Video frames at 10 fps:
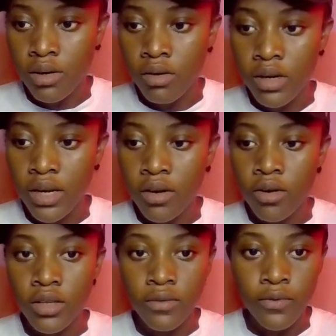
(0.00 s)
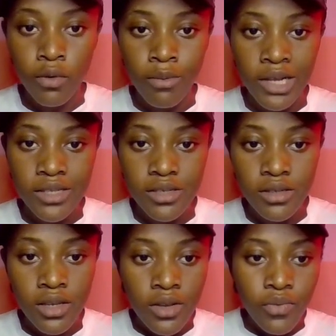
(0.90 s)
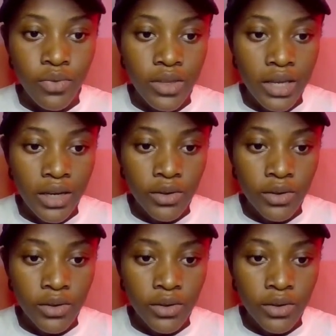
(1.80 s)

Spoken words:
I'll clear all the formatting, then